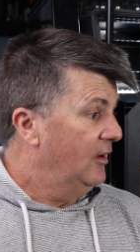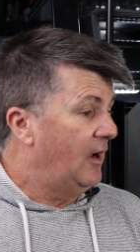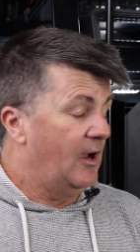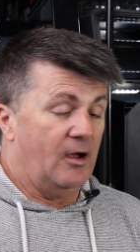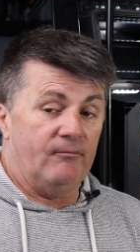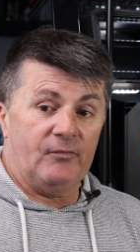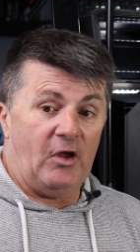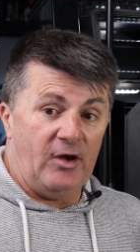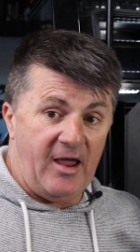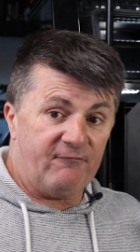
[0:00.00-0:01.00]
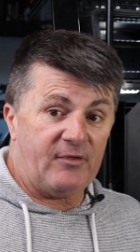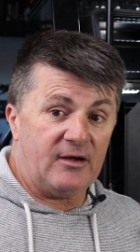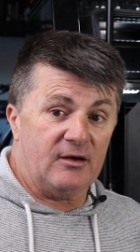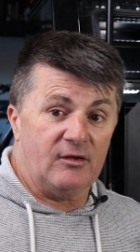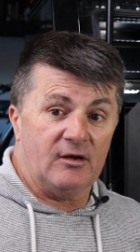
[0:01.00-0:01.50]
and have that
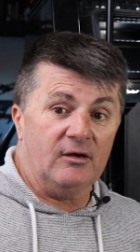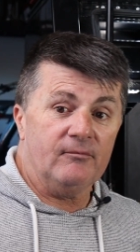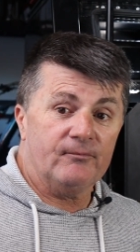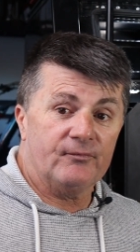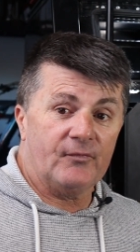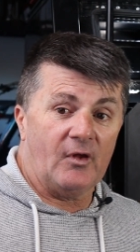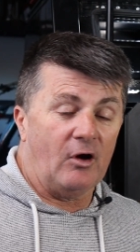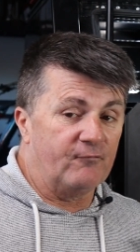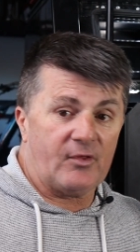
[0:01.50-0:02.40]
in there, I've